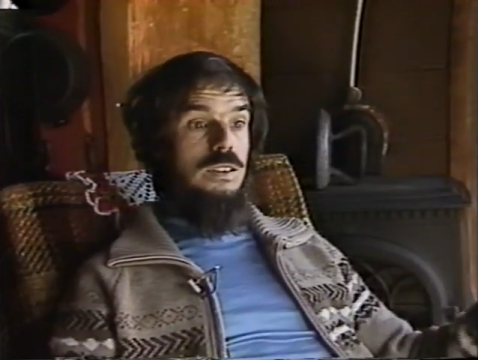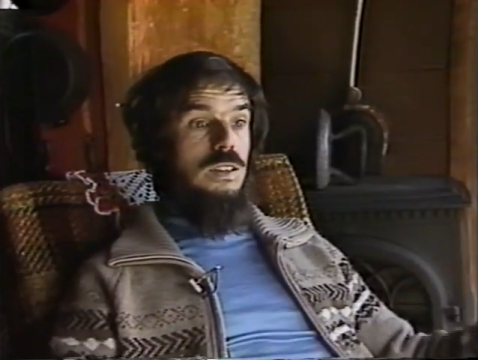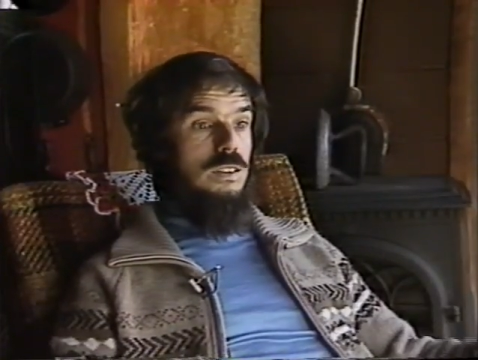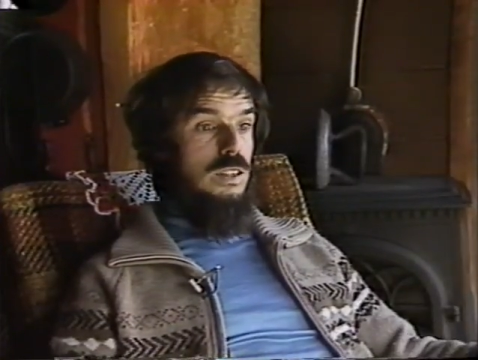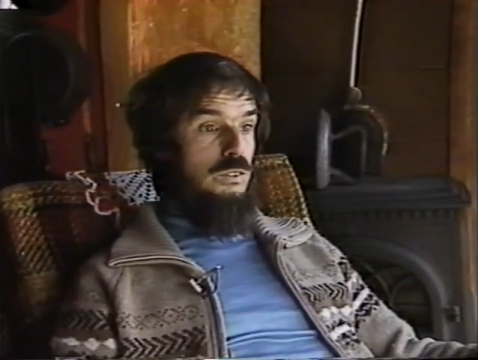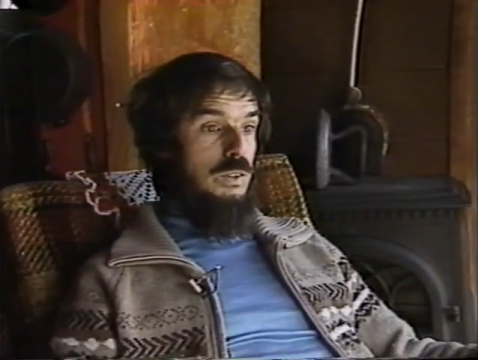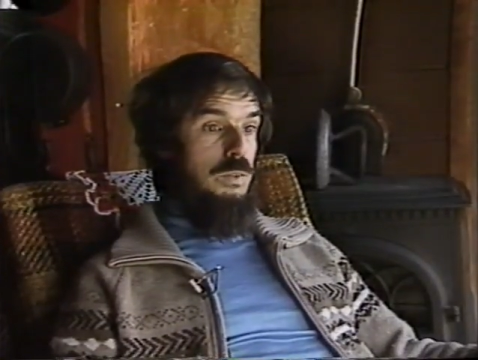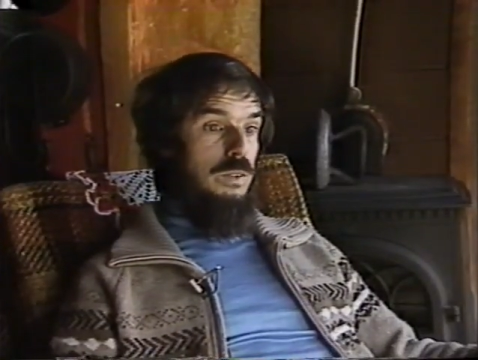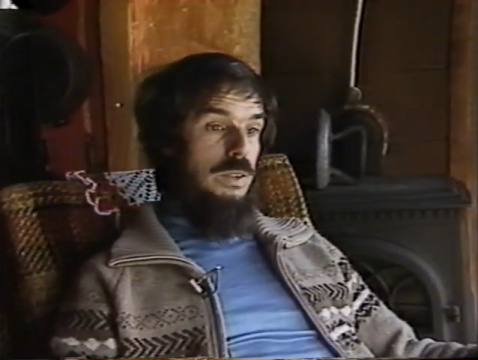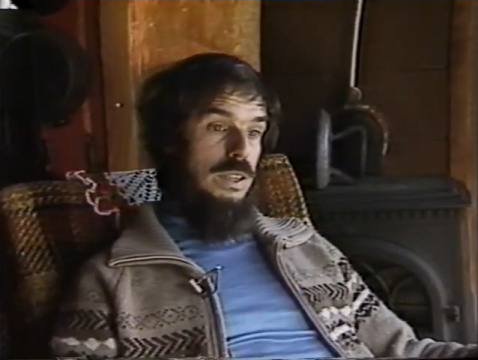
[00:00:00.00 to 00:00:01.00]
That's all done
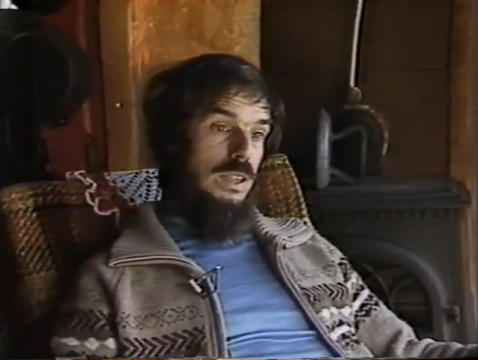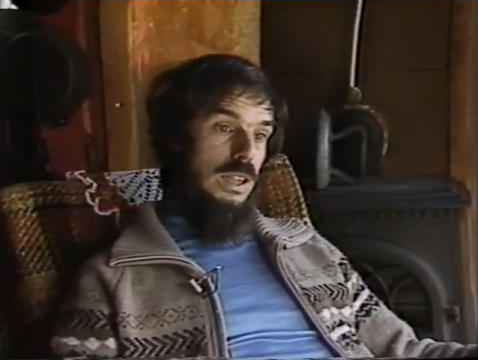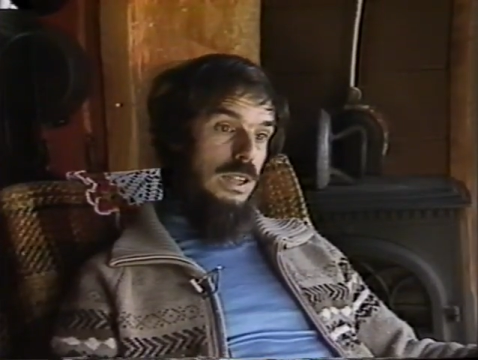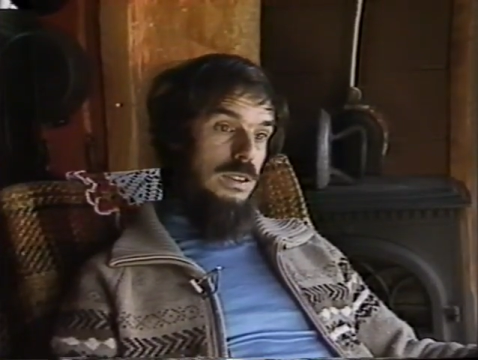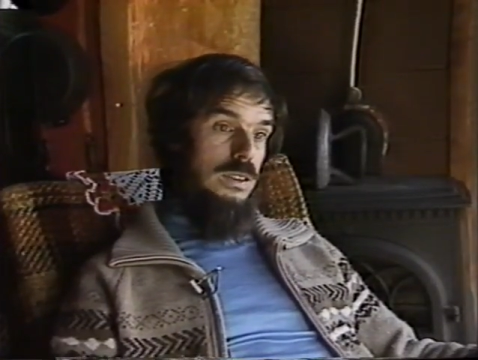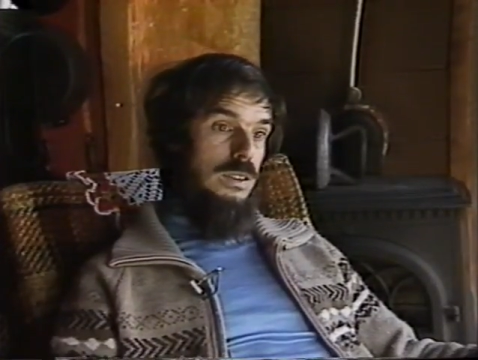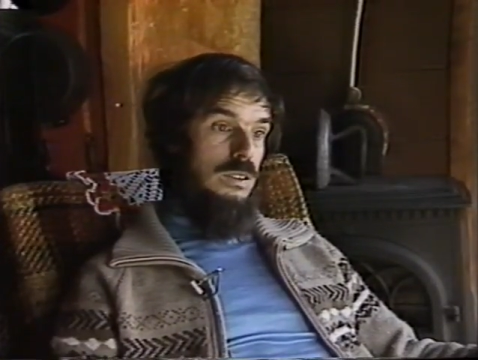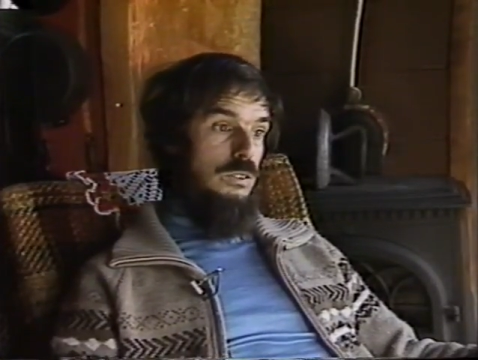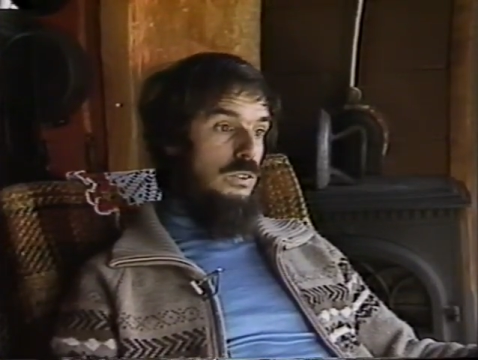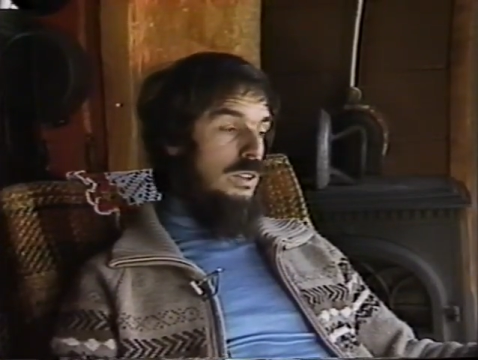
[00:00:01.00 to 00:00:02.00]
with propane gas,
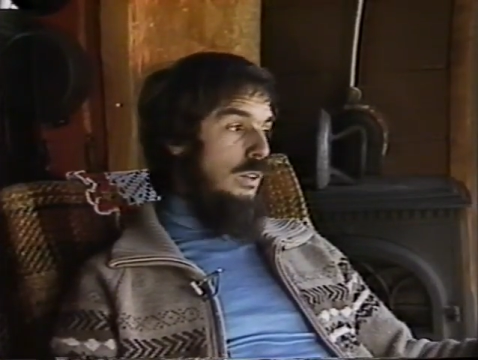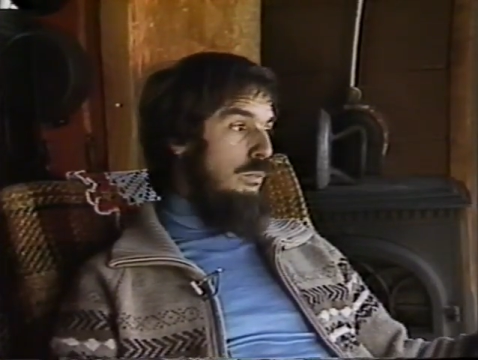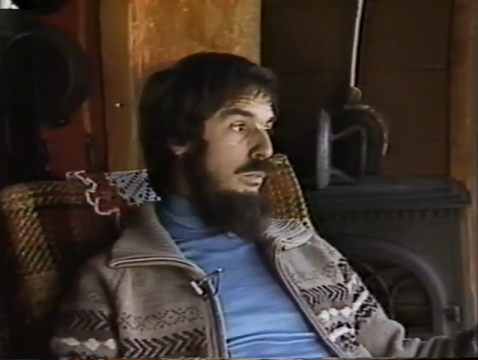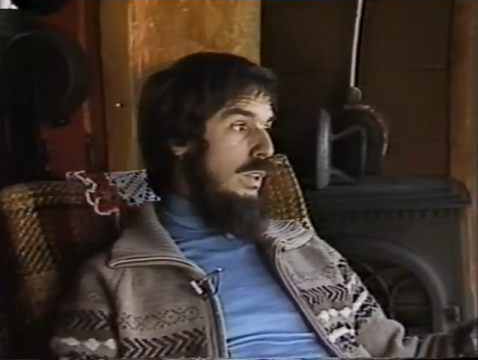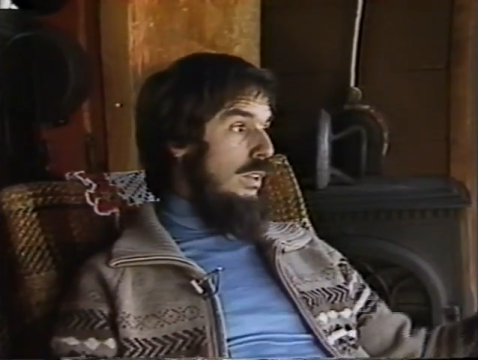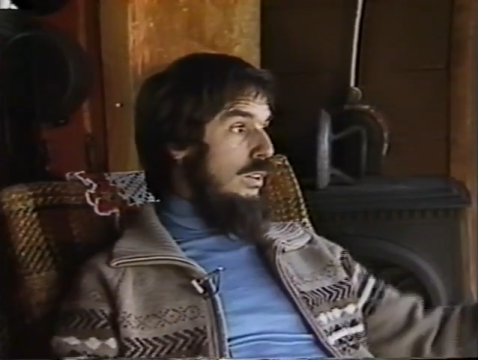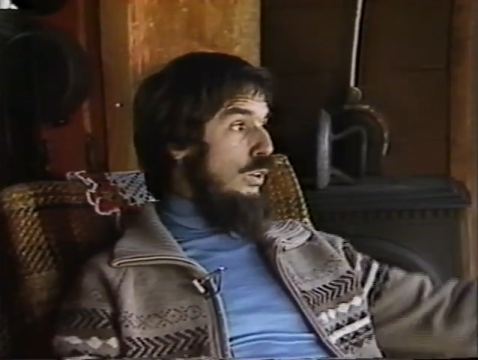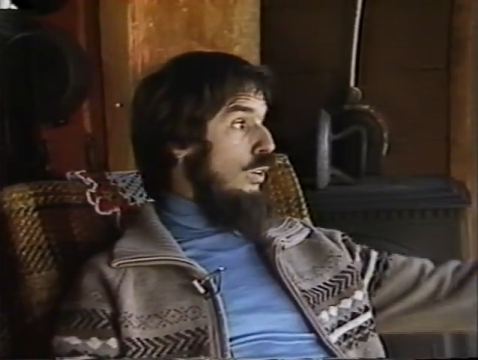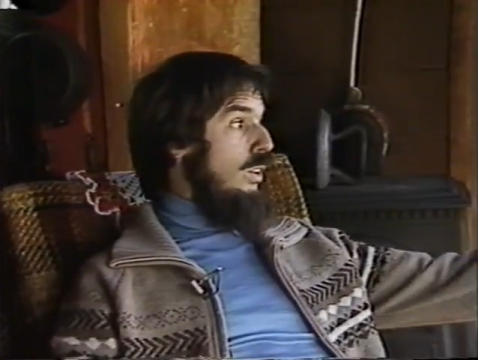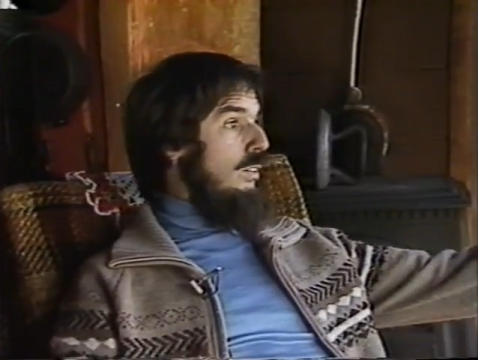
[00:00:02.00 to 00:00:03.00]
some uh,
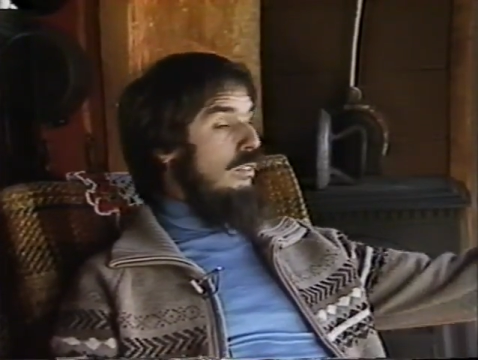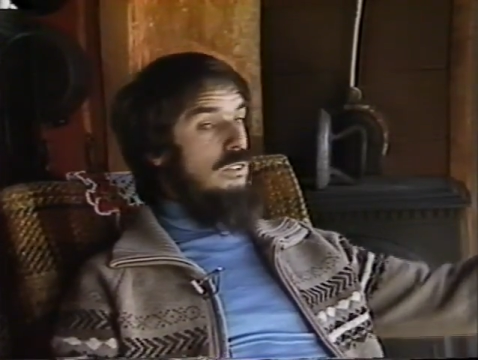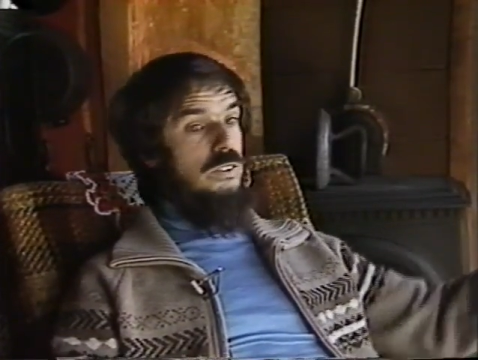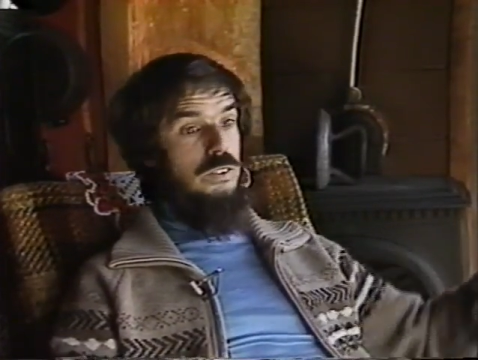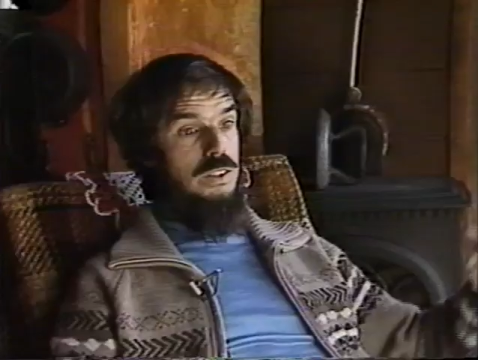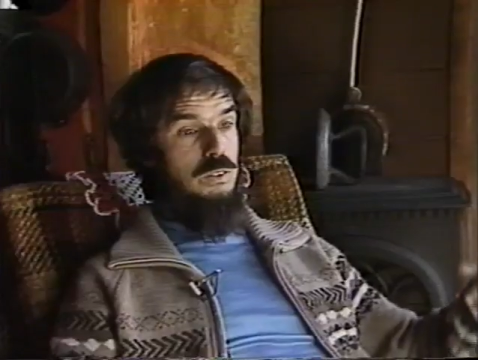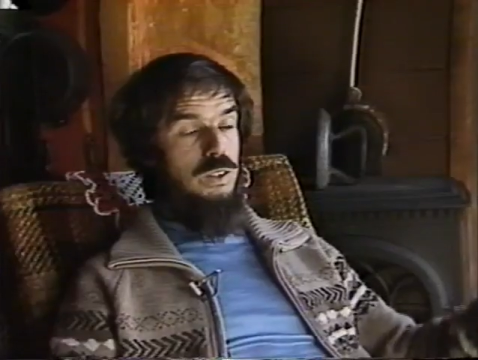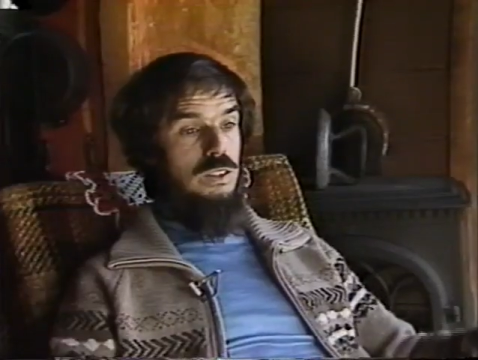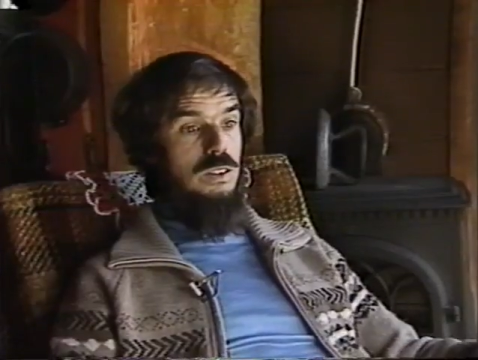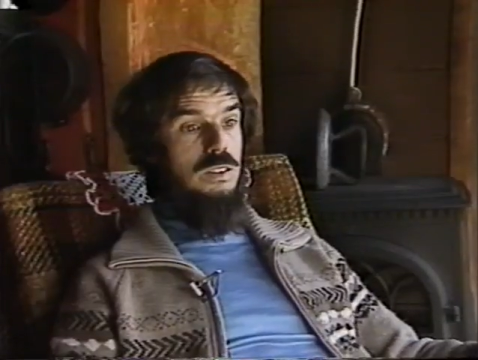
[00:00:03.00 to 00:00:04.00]
solar through
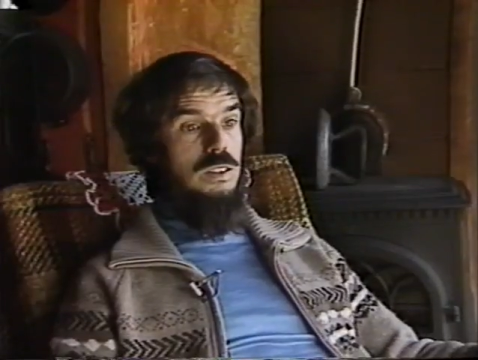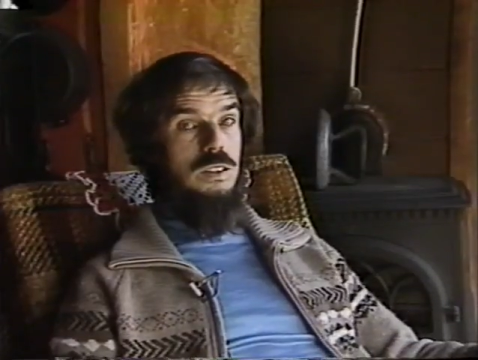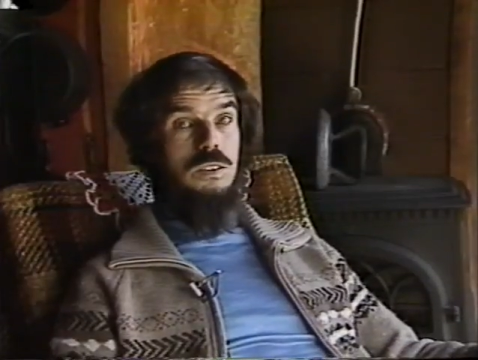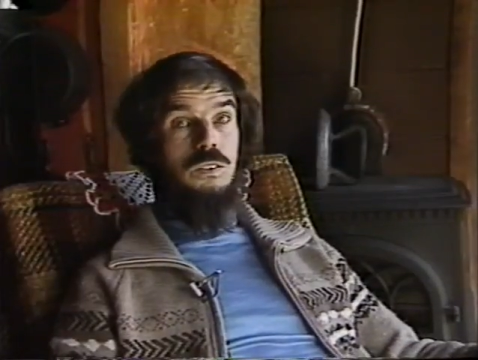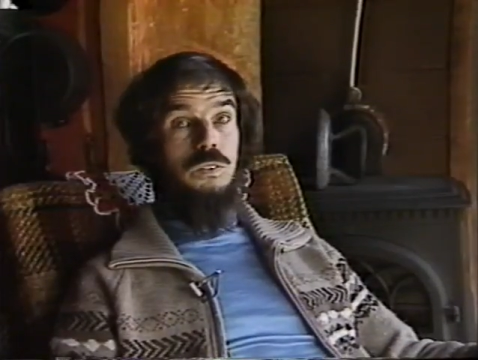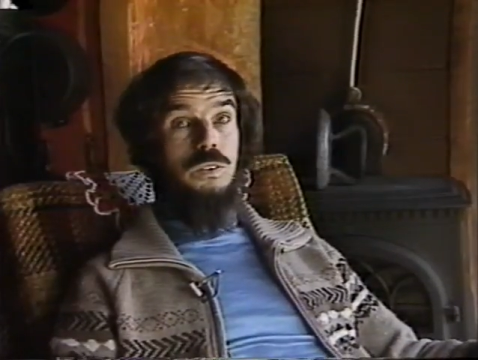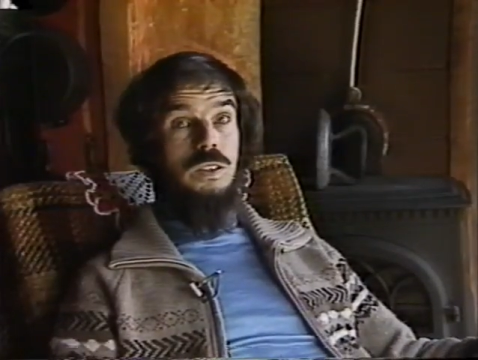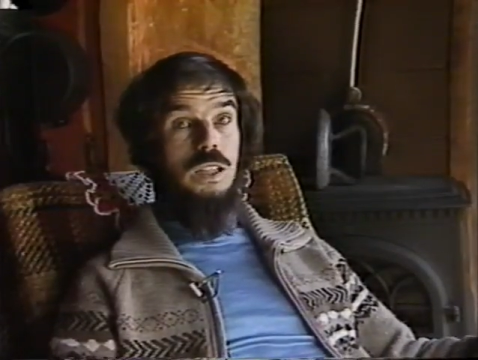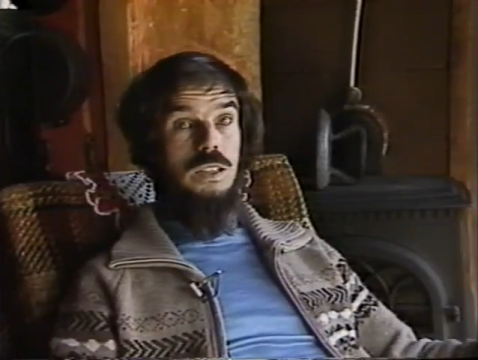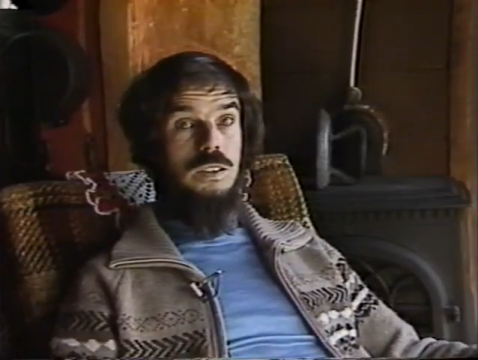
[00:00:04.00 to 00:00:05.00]
these windows, and the
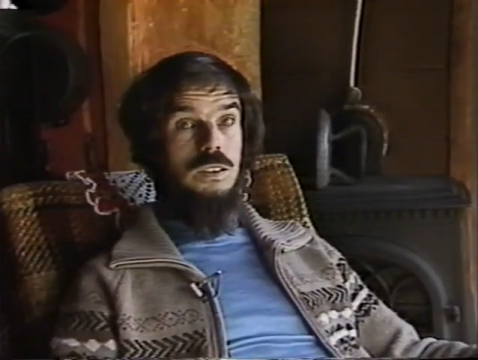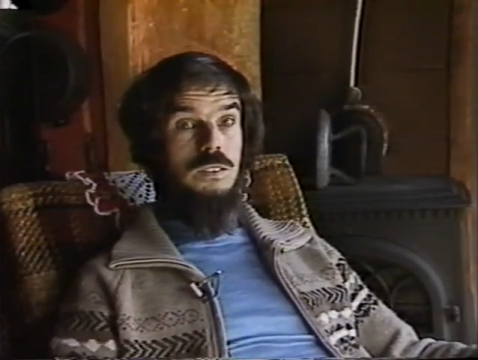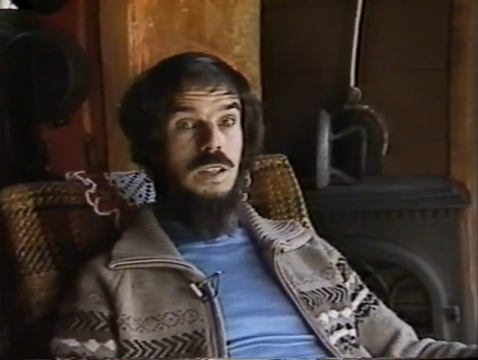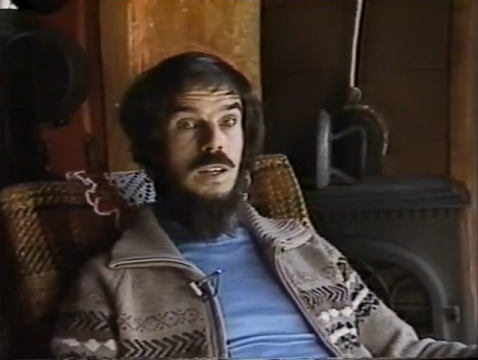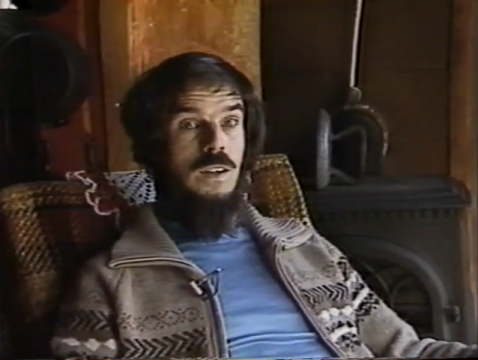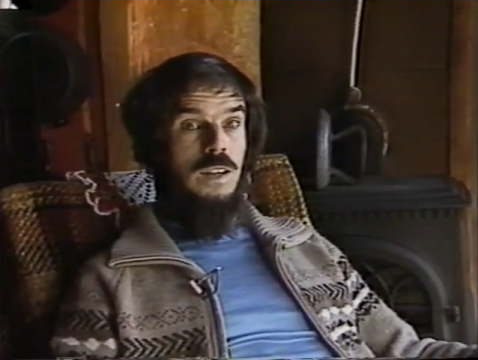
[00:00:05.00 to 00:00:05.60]
wood heat stove